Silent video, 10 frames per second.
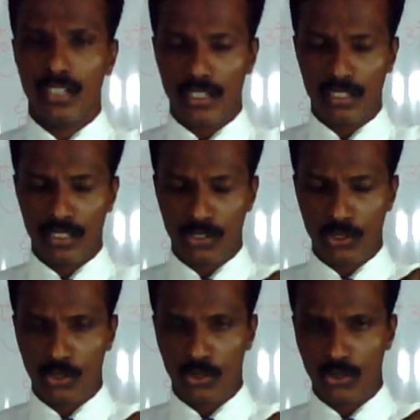
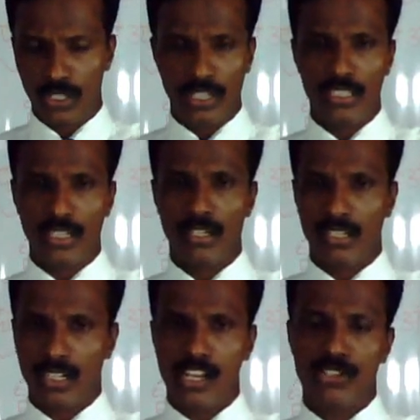in
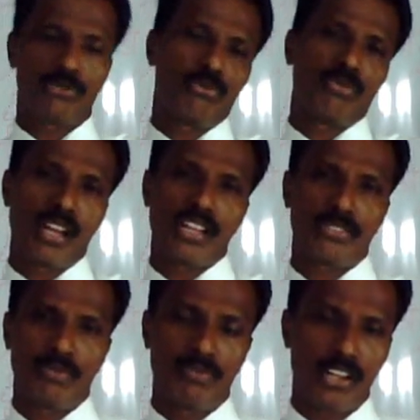the class to
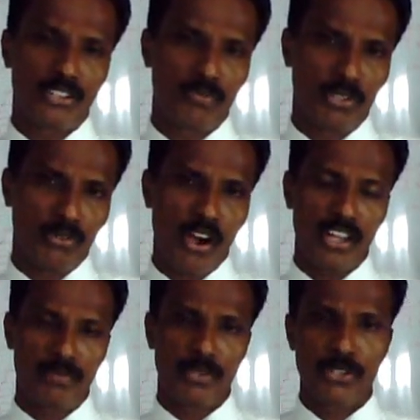class we want to be
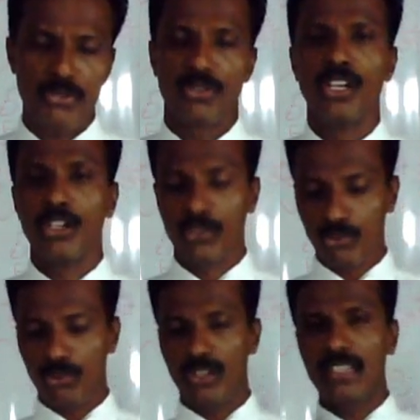going to do.
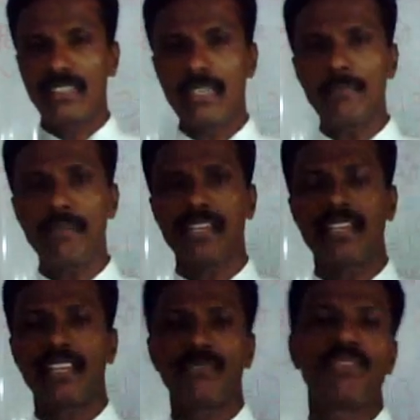So simply
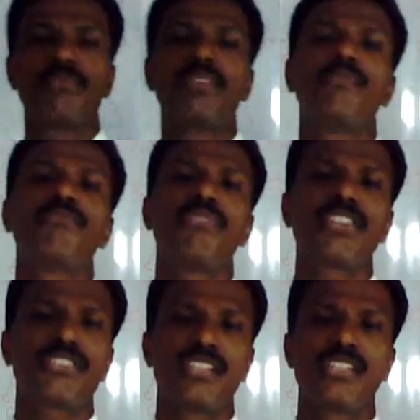here we will
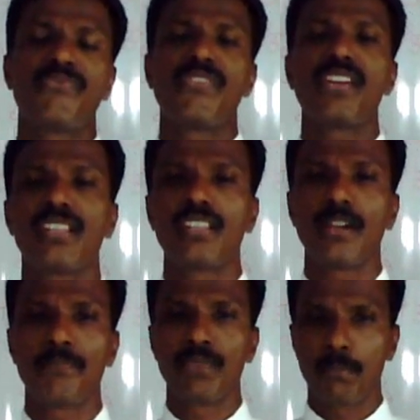first define
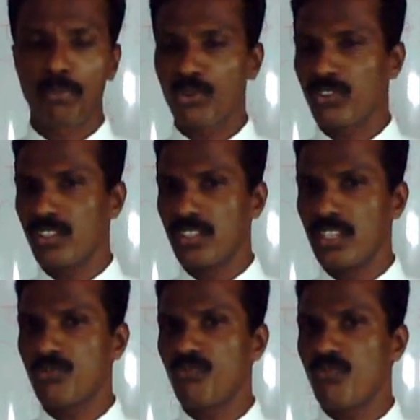the
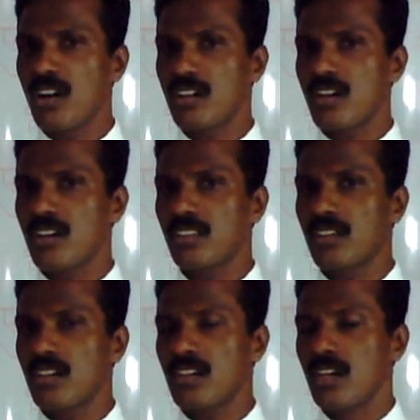procedures. What are
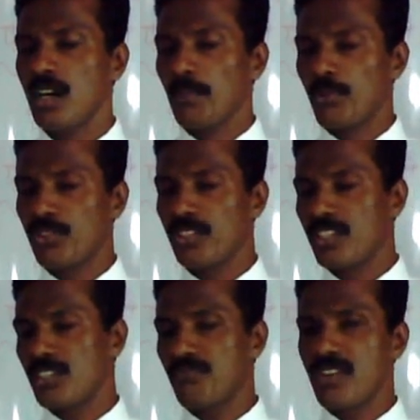the
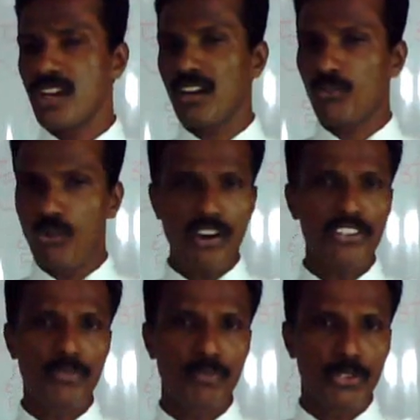procedures we are
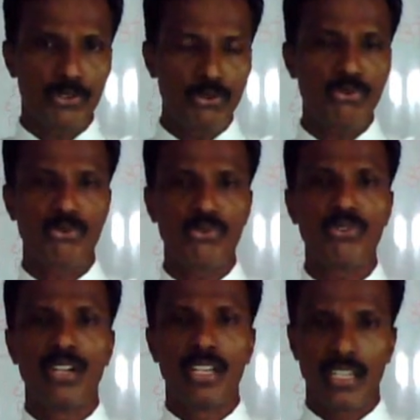going to be
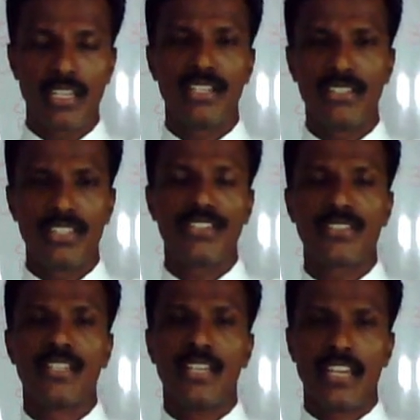do in
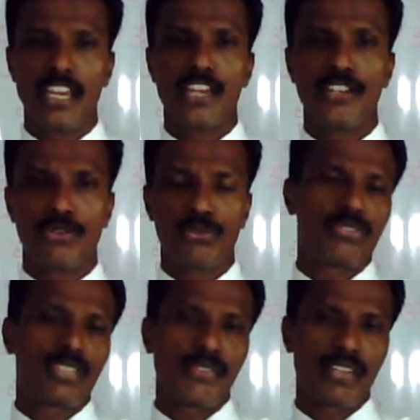this 8 to
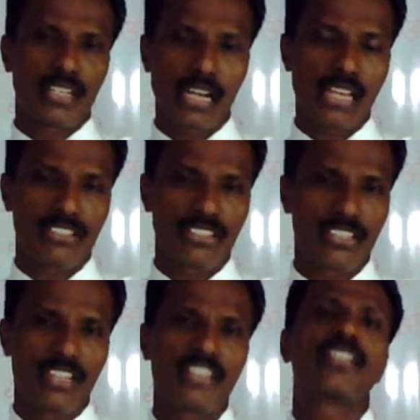7
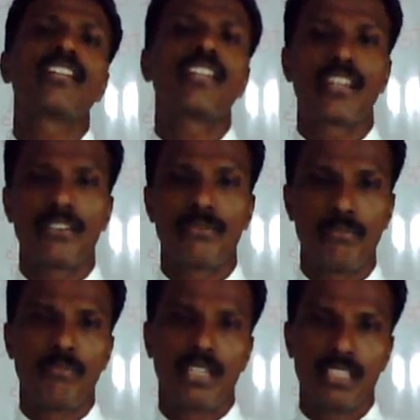classes like that,
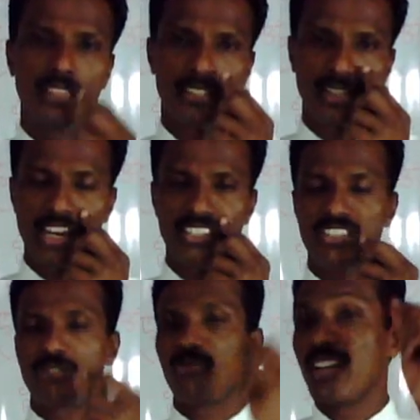and by these
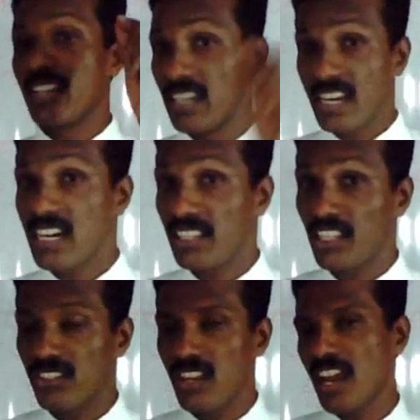classes you can learn
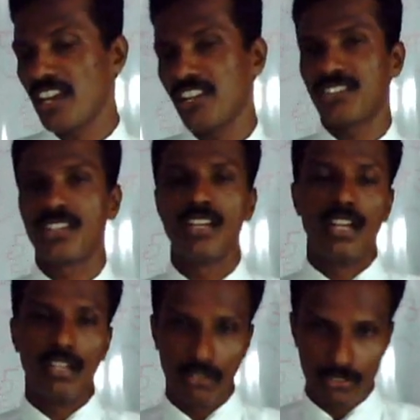this language
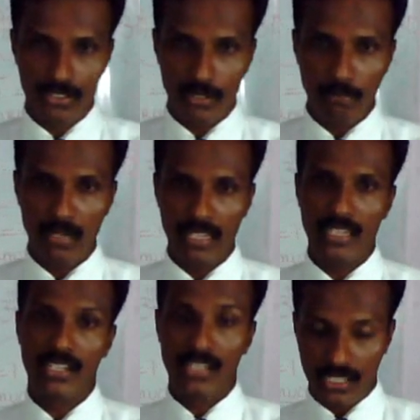
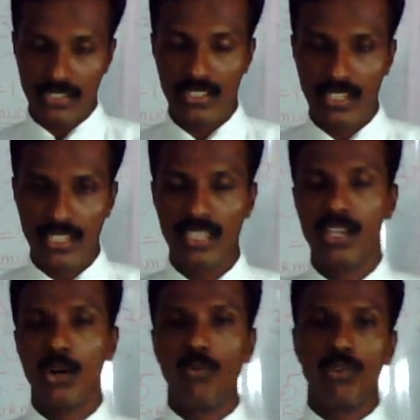simply and easily
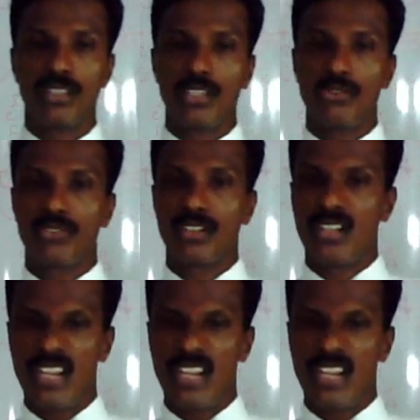without